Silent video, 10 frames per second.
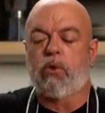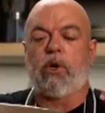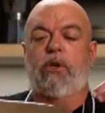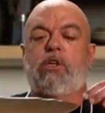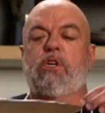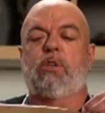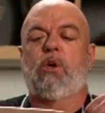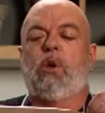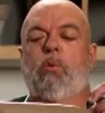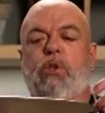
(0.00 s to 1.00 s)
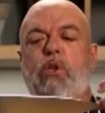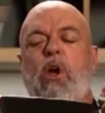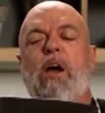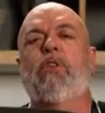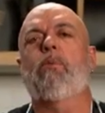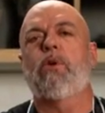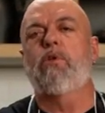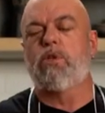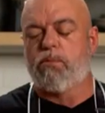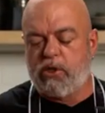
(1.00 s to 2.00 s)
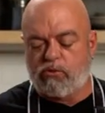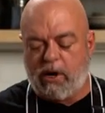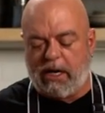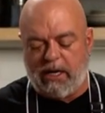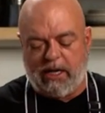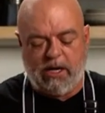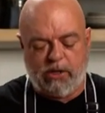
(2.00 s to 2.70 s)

notice with the knife that we use most regularly,